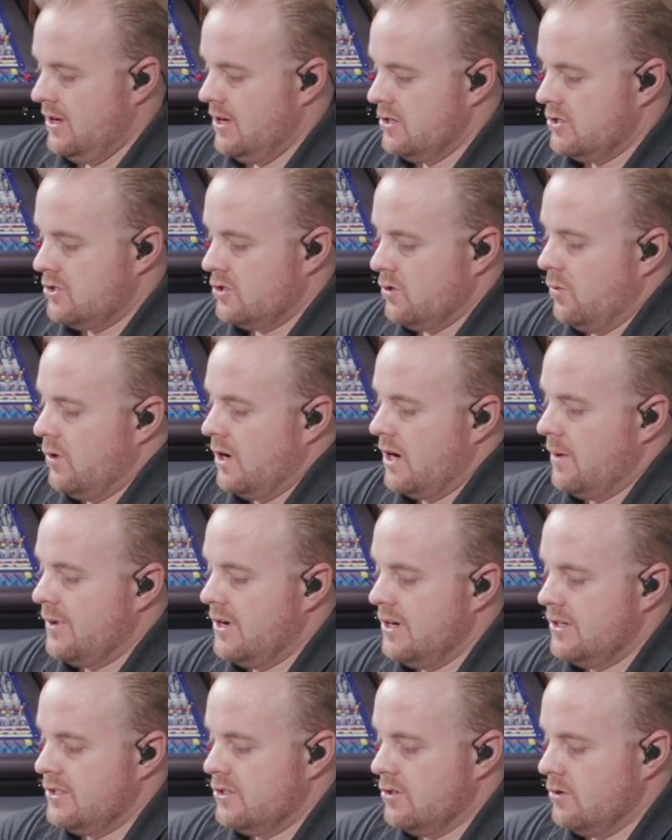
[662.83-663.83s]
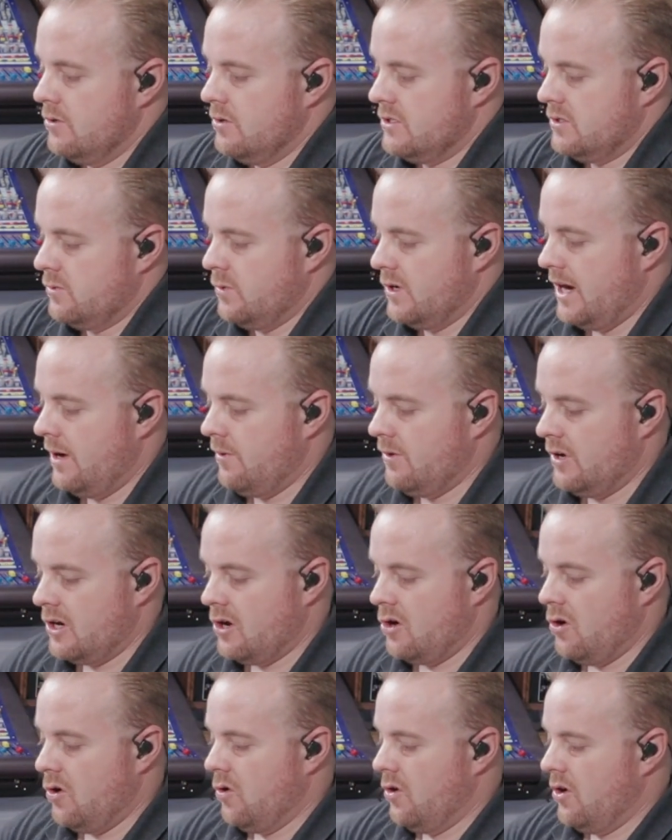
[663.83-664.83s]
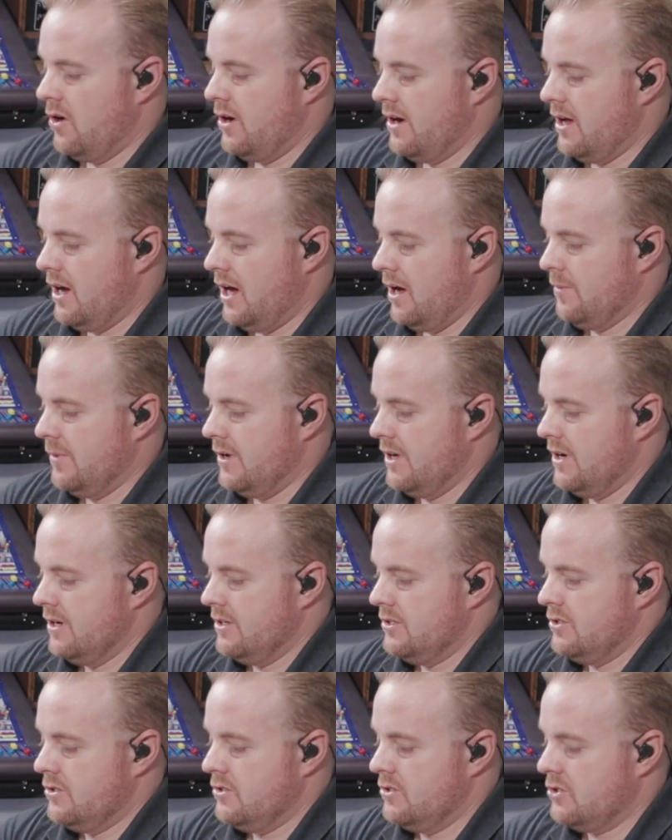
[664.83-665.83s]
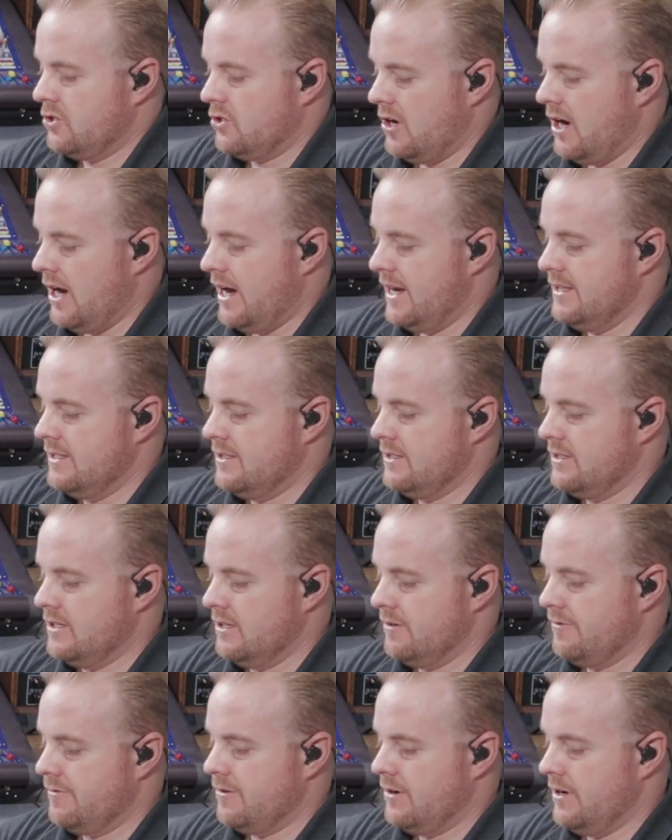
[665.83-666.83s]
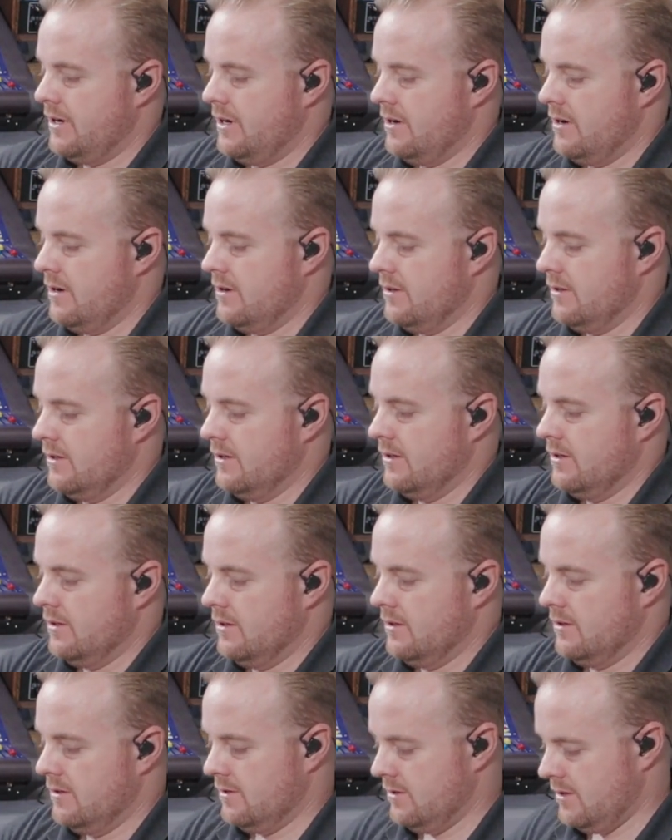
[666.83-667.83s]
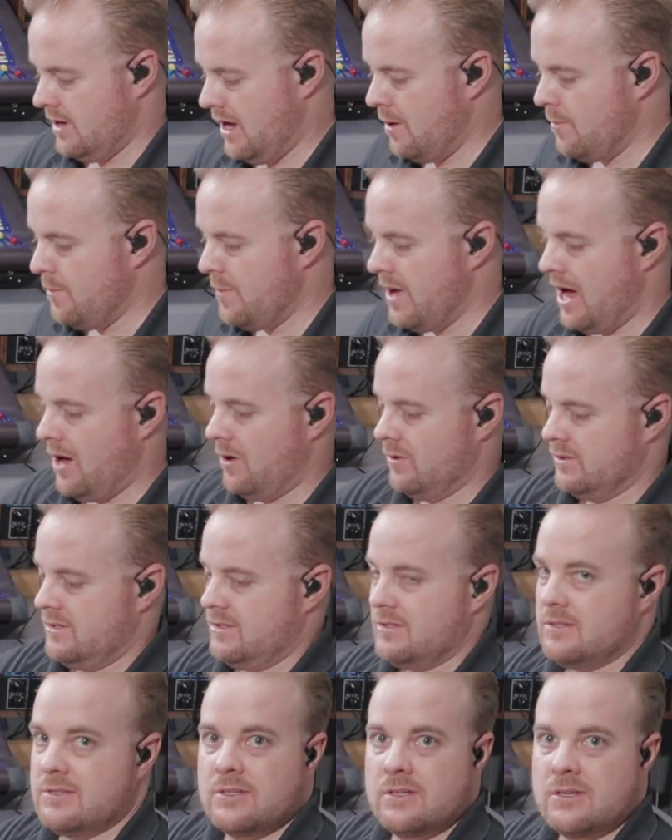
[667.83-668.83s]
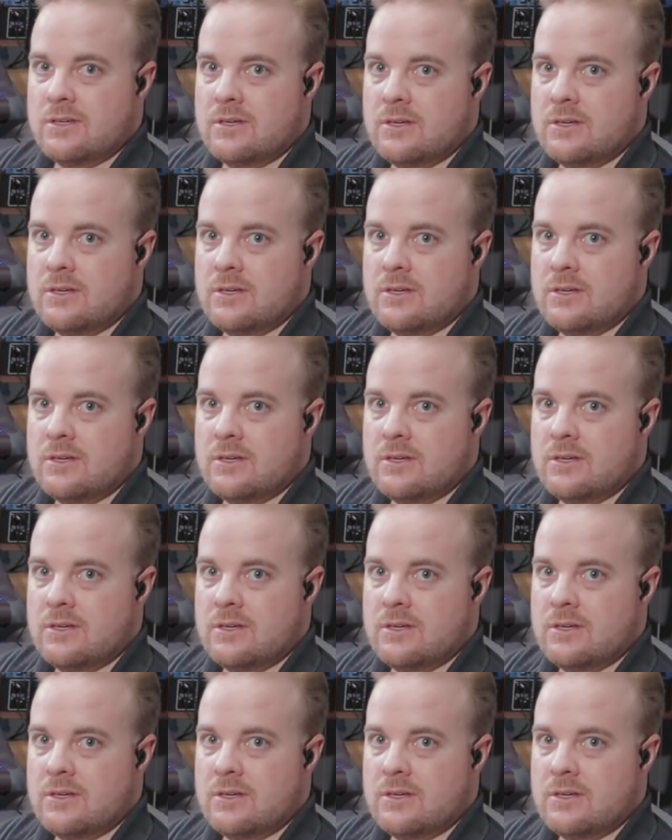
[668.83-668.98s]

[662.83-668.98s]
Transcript: So what I'm gonna do is when I record, I'm gonna try different amounts,